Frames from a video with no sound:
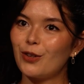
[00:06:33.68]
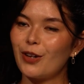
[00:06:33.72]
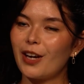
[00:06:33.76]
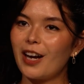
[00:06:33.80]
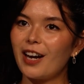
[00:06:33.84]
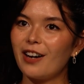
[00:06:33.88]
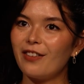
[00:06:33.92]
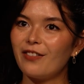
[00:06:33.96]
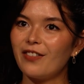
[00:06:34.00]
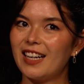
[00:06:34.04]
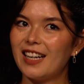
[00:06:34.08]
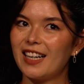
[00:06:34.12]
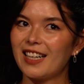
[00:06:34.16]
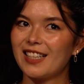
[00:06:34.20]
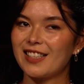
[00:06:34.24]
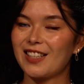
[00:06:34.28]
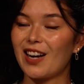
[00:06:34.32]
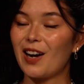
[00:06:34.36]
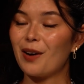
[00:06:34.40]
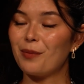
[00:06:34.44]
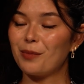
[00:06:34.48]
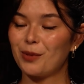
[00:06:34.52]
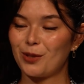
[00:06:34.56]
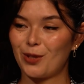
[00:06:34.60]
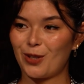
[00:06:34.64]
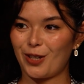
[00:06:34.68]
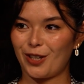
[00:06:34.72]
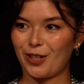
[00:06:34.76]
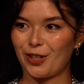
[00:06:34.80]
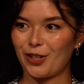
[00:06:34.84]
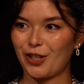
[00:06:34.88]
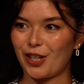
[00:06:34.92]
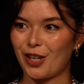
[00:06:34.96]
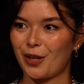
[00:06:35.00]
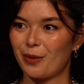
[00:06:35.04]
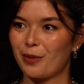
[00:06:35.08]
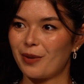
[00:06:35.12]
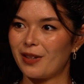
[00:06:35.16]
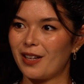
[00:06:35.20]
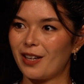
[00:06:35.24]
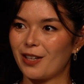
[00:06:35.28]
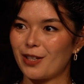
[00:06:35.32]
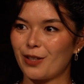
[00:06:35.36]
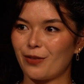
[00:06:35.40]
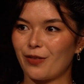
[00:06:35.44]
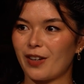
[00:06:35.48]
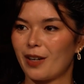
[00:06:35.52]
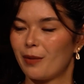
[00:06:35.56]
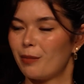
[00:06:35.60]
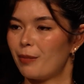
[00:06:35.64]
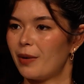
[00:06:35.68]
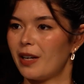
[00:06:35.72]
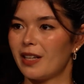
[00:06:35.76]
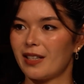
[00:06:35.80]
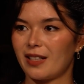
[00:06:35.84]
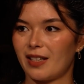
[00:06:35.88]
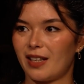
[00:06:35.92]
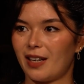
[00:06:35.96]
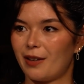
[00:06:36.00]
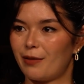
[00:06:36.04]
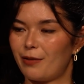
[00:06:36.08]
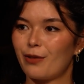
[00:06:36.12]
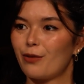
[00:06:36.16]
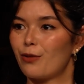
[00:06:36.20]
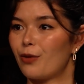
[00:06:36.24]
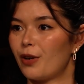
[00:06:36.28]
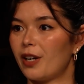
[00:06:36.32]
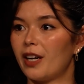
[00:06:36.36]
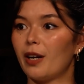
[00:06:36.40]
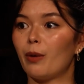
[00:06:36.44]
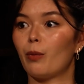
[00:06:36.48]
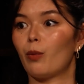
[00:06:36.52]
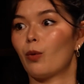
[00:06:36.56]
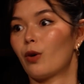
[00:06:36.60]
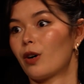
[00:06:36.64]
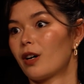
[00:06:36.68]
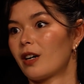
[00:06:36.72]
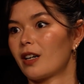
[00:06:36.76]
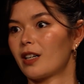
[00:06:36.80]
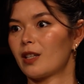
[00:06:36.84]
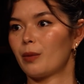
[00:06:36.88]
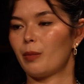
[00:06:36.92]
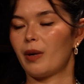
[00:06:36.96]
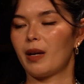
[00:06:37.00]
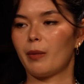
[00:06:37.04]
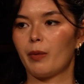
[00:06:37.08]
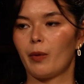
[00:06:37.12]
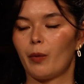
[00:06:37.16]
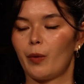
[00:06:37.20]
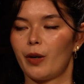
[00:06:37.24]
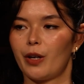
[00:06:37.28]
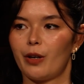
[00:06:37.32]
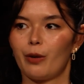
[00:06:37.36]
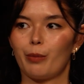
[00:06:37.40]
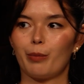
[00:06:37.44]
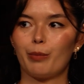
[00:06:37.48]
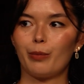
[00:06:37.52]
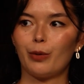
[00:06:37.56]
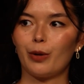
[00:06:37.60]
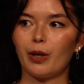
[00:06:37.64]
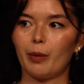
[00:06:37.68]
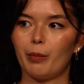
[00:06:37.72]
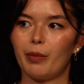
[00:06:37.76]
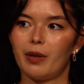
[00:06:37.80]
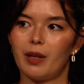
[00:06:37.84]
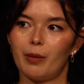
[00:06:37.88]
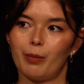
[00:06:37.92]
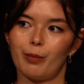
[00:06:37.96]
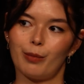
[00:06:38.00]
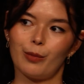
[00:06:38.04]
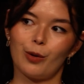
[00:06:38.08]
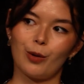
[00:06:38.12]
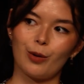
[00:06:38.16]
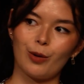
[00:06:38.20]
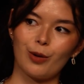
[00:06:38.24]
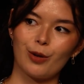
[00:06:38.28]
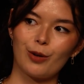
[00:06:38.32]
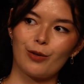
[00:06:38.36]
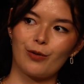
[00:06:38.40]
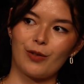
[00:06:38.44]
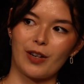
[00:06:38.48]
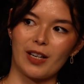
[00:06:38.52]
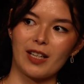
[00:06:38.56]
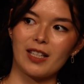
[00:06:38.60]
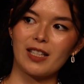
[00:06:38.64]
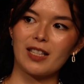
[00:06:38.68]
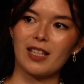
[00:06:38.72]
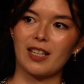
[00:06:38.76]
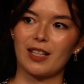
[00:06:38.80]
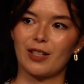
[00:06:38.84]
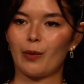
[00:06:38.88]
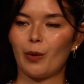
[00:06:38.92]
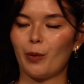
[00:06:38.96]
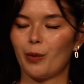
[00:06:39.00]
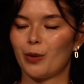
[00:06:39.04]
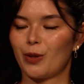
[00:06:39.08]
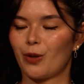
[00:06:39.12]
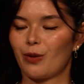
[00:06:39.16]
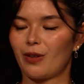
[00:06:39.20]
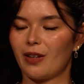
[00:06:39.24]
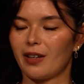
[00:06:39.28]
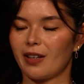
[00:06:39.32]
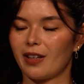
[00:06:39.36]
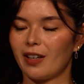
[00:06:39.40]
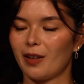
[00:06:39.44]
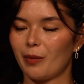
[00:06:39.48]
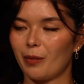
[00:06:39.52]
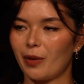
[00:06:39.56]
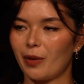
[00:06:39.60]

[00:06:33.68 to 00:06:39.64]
you have examples you can share with us of campaigns that have really worked, maybe where you put a bit more risk, and what was your thinking